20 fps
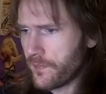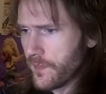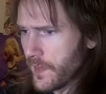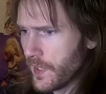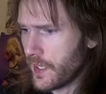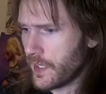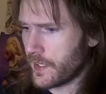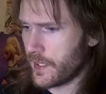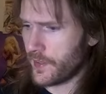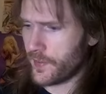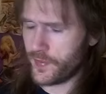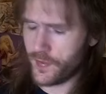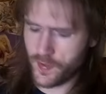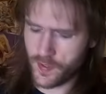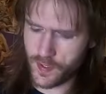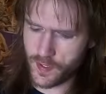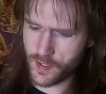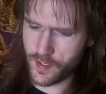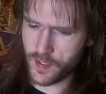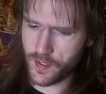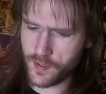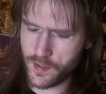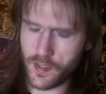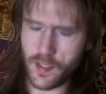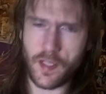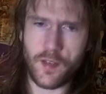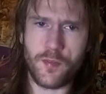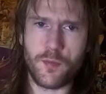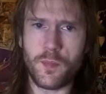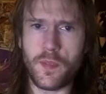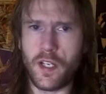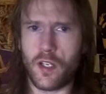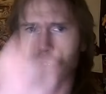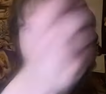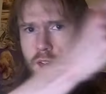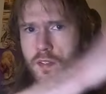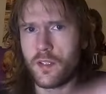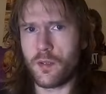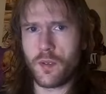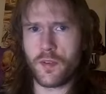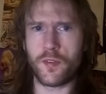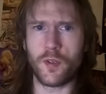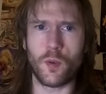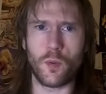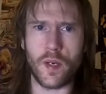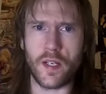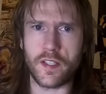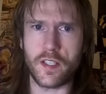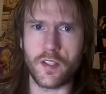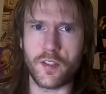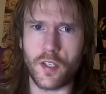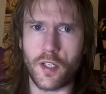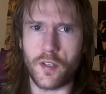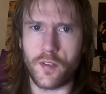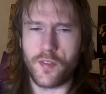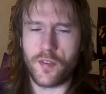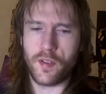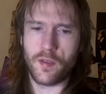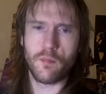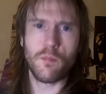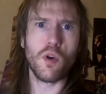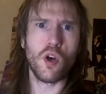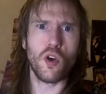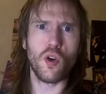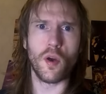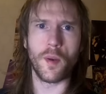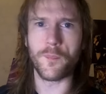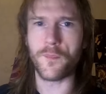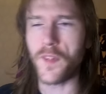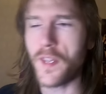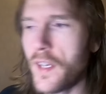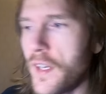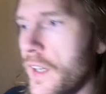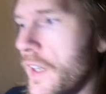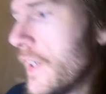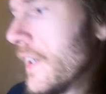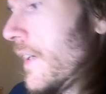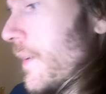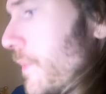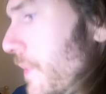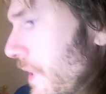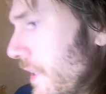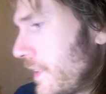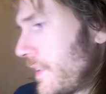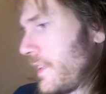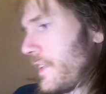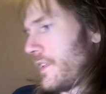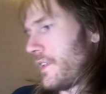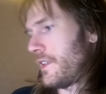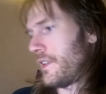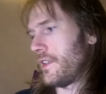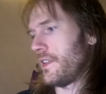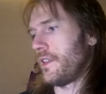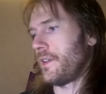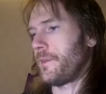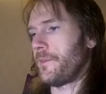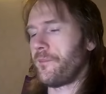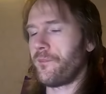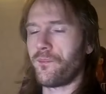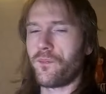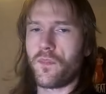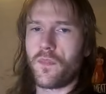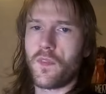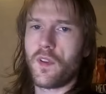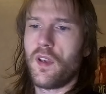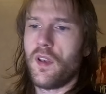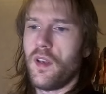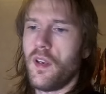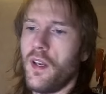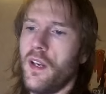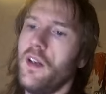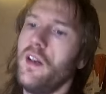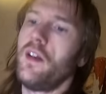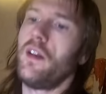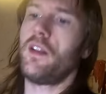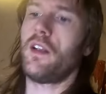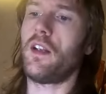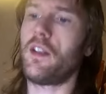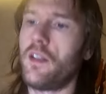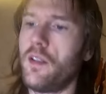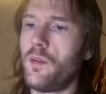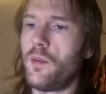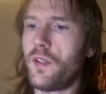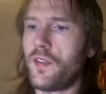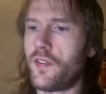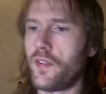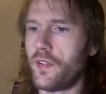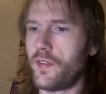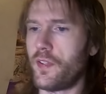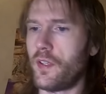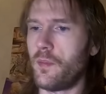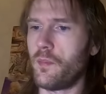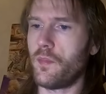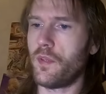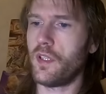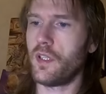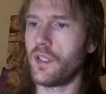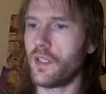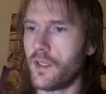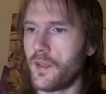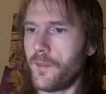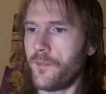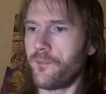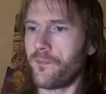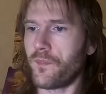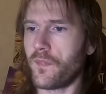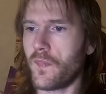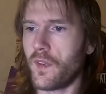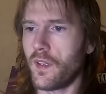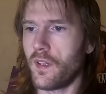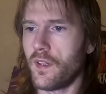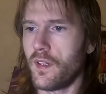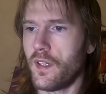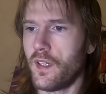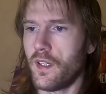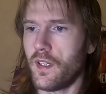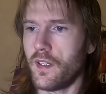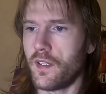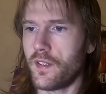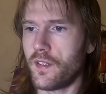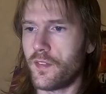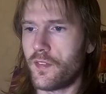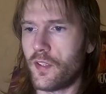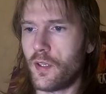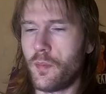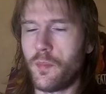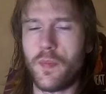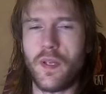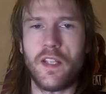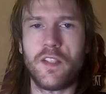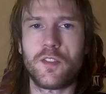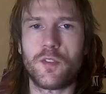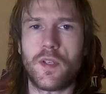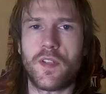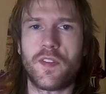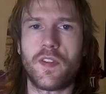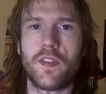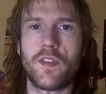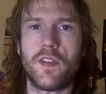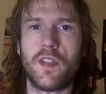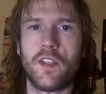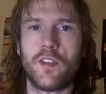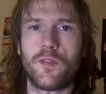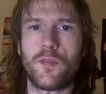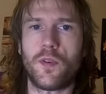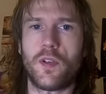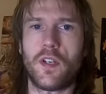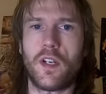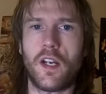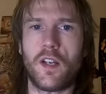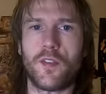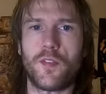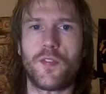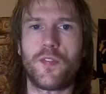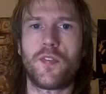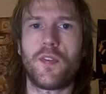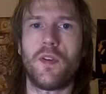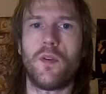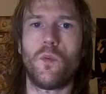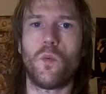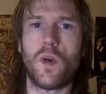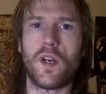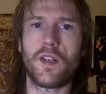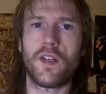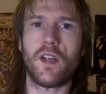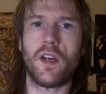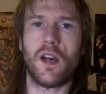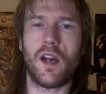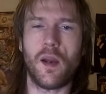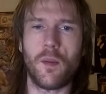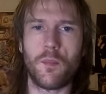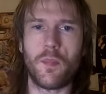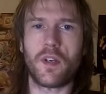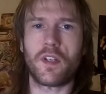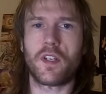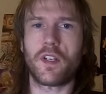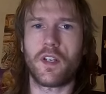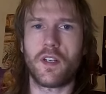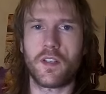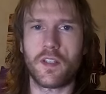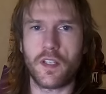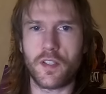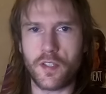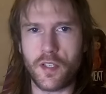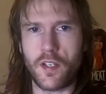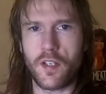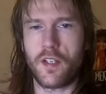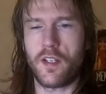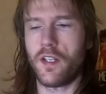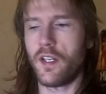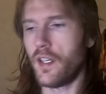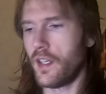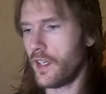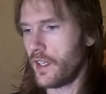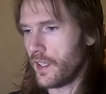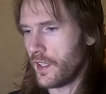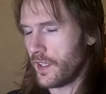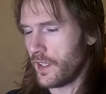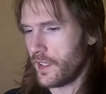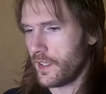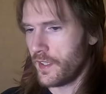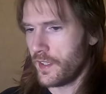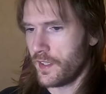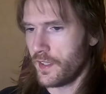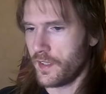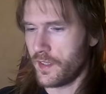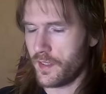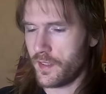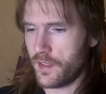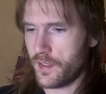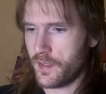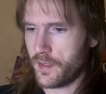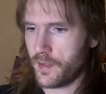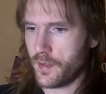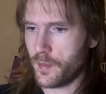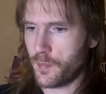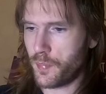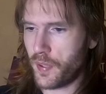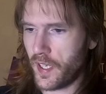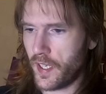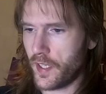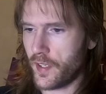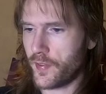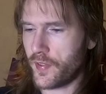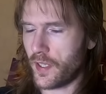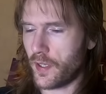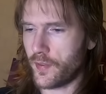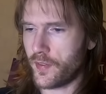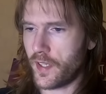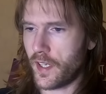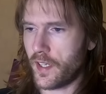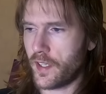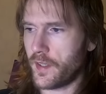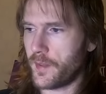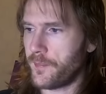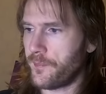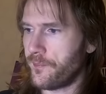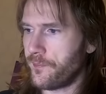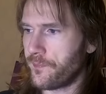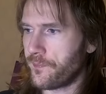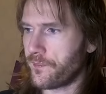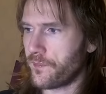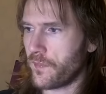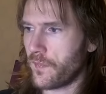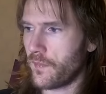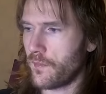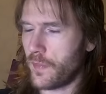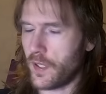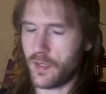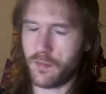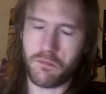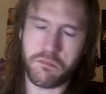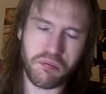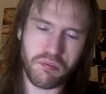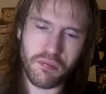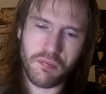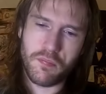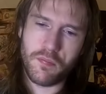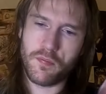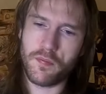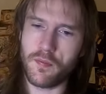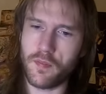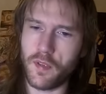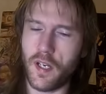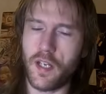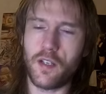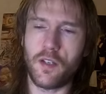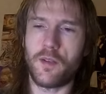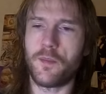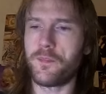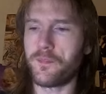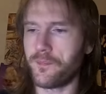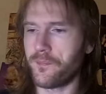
I guess they left me out. There was no white guitars. Boo! But there was some interesting things for us one humbucker guitar players out there. But I don't know.